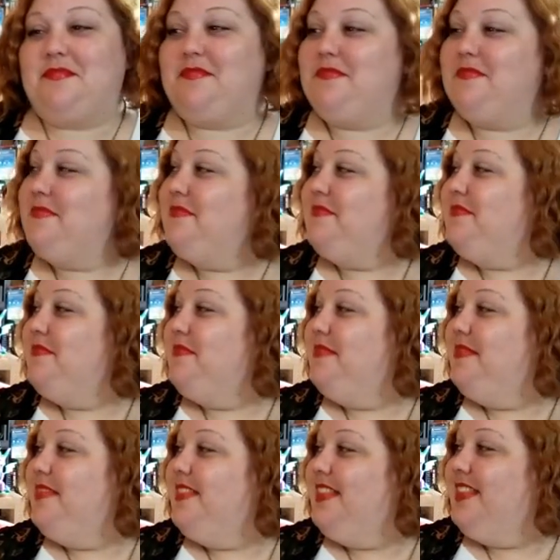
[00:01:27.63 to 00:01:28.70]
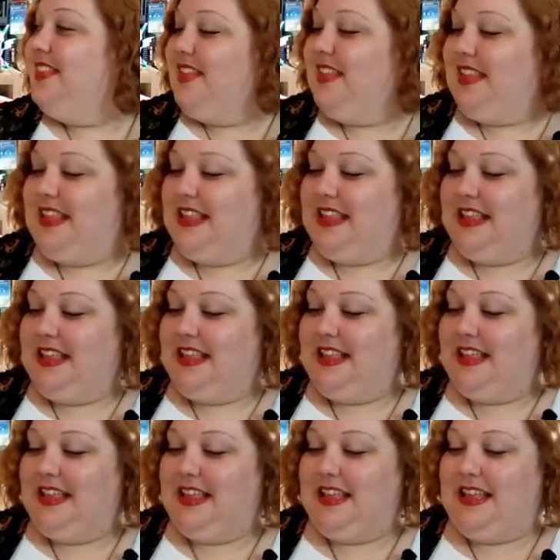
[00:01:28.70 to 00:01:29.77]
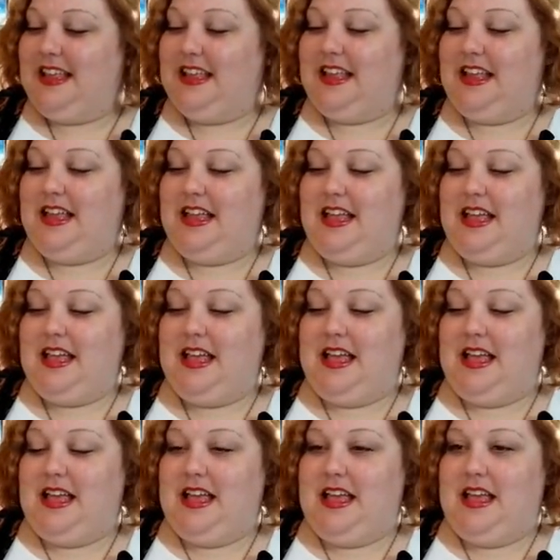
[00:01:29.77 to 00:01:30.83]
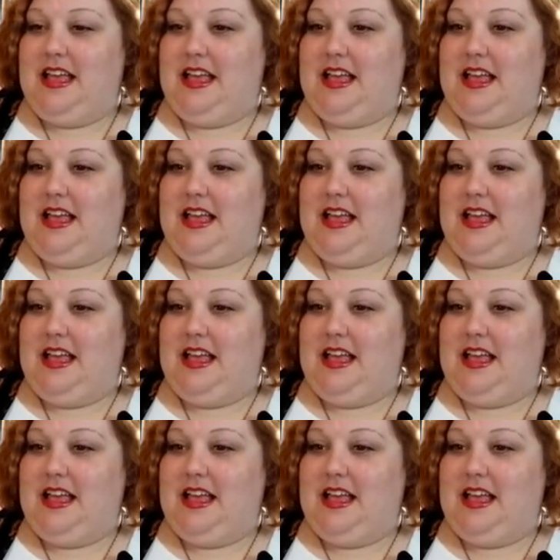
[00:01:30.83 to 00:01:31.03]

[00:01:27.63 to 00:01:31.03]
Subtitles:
No words are spoken by the person on screen.